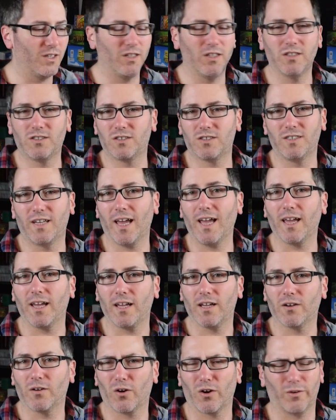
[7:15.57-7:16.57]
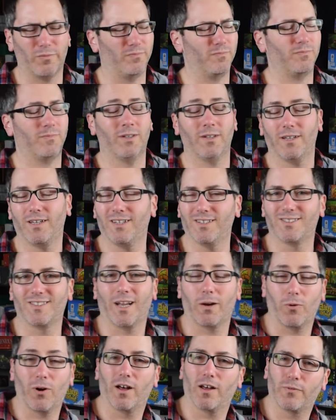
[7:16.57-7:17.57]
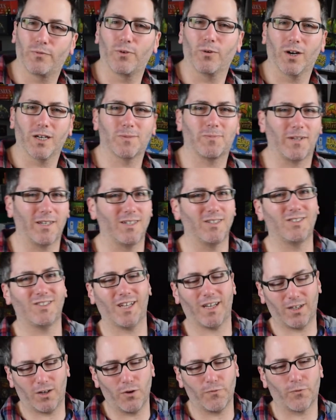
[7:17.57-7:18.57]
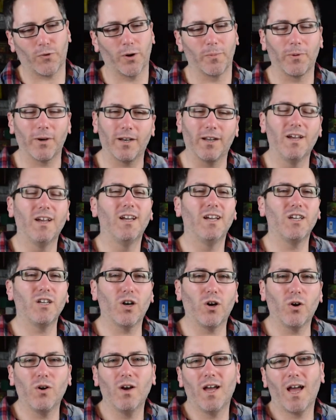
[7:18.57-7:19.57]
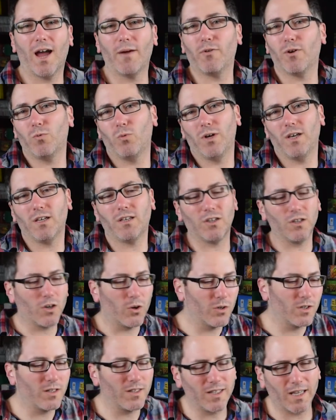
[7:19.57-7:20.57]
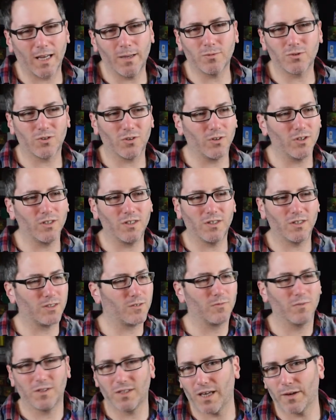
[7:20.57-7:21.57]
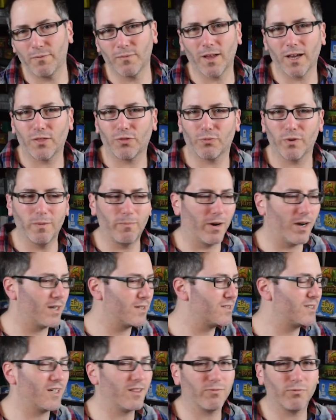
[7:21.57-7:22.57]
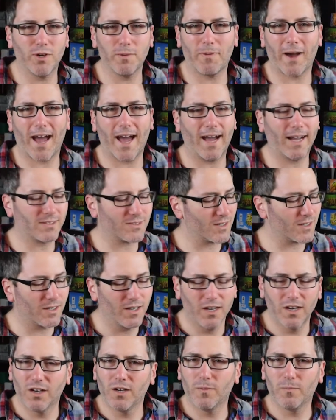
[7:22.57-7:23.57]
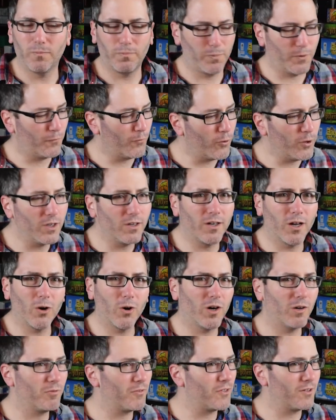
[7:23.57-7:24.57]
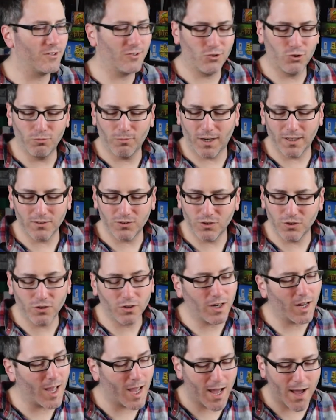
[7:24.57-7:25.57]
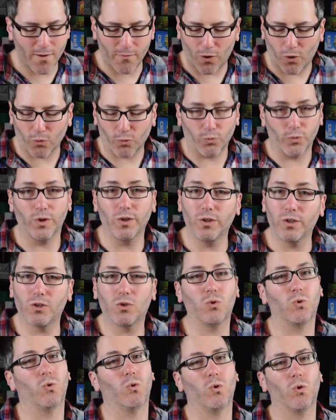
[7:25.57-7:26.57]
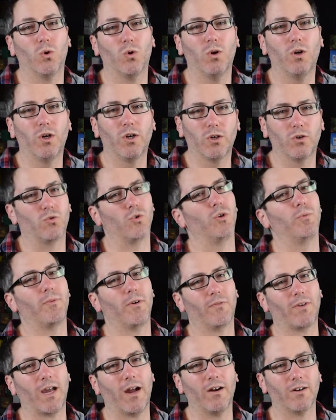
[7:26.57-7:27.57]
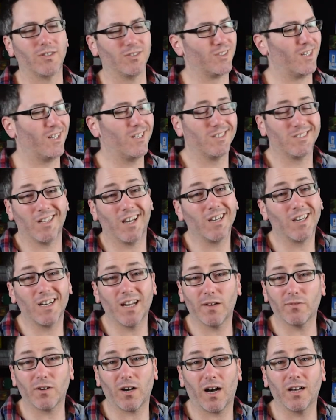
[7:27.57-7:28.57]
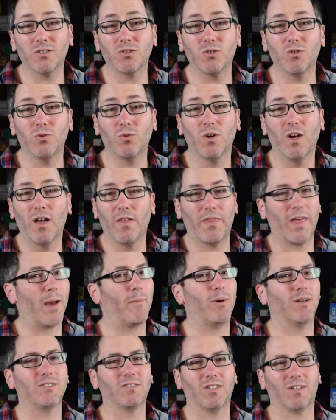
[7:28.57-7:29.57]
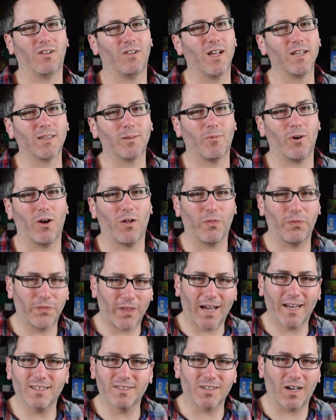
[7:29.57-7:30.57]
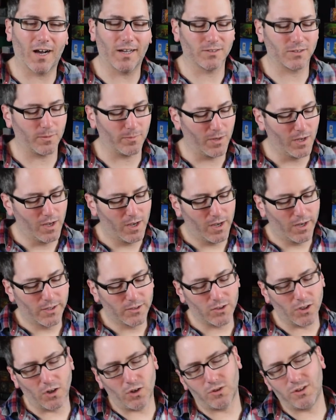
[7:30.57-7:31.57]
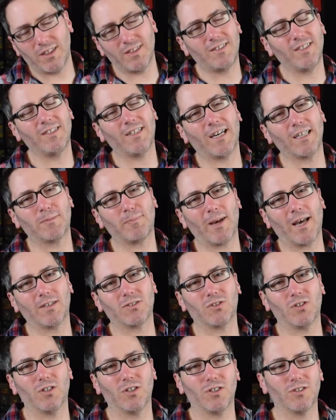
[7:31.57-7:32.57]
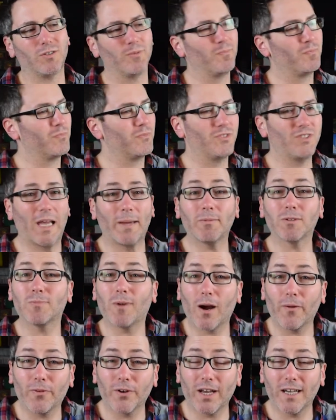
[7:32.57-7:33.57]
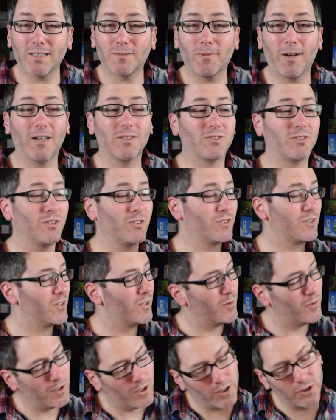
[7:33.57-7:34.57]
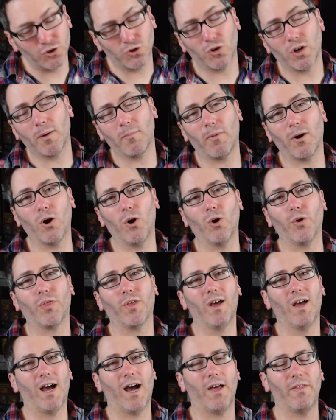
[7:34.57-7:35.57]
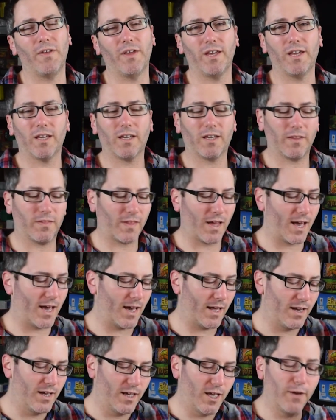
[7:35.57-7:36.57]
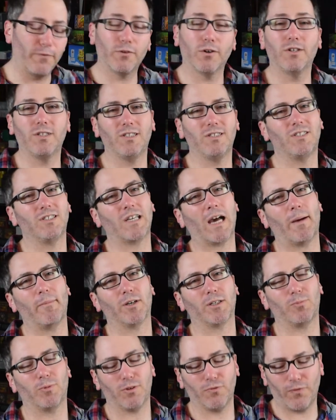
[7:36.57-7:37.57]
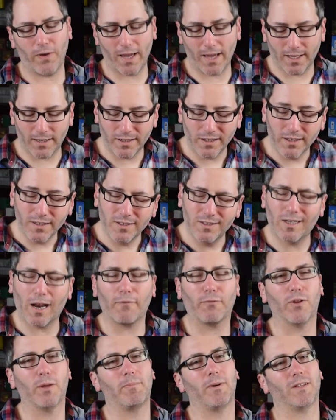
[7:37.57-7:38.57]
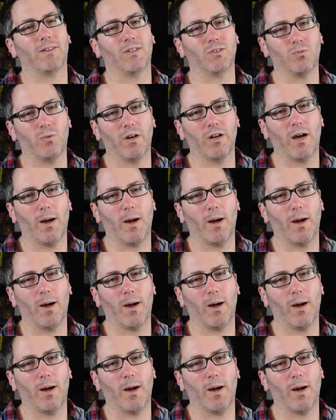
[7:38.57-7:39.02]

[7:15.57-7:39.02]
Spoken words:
each day, or each day. Well, if you want to spend it each day, go for it. But you know, every week you go into the game store, you just give them like $3, get 3 packs. Like before you know it, within 2 months, you're gonna have a really cool group of characters, and it's not gonna have cost you that much to collect them all. That is awesome. So DC Dice Masters, same as Marvel Dice Masters, enjoy them both. I think that if you're a DC comic book fan, definitely pick this one